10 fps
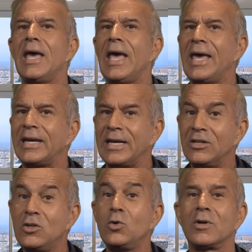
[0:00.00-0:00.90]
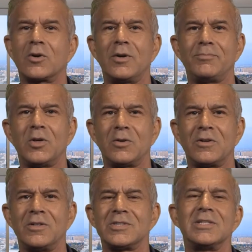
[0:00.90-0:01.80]
and a newer
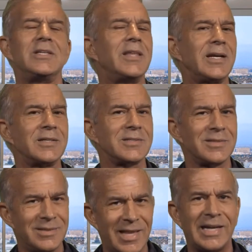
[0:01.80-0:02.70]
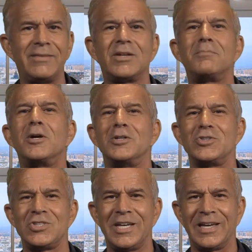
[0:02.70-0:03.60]
cryptocurrency that has not even
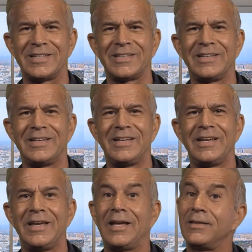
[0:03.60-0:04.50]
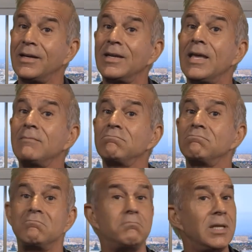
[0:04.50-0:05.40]
emerged yet. And then again,
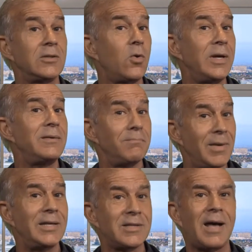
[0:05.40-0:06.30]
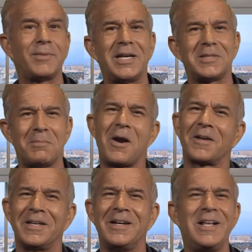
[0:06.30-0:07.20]
Bitcoin may dominate the
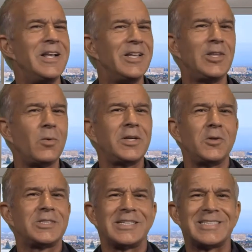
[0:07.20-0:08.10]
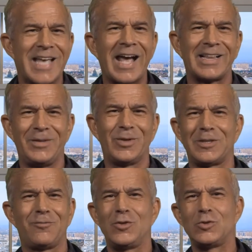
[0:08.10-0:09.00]
market. No one knows exactly what
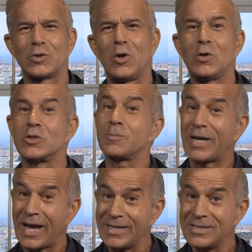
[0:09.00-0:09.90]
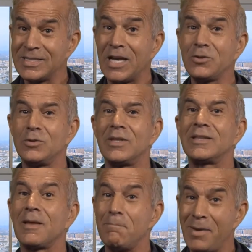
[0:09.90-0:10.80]
the future holds, but I can tell you
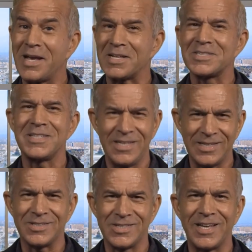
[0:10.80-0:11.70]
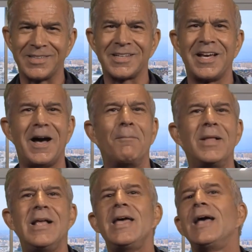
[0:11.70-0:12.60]
that the best is yet to come,
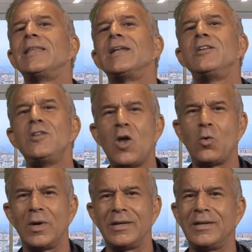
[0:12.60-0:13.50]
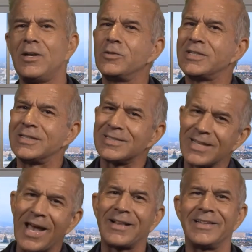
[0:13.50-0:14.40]
and that no one knows
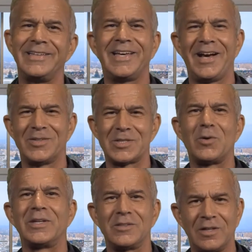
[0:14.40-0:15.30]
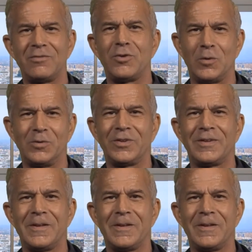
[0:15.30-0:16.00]
exactly how it's going to unfold.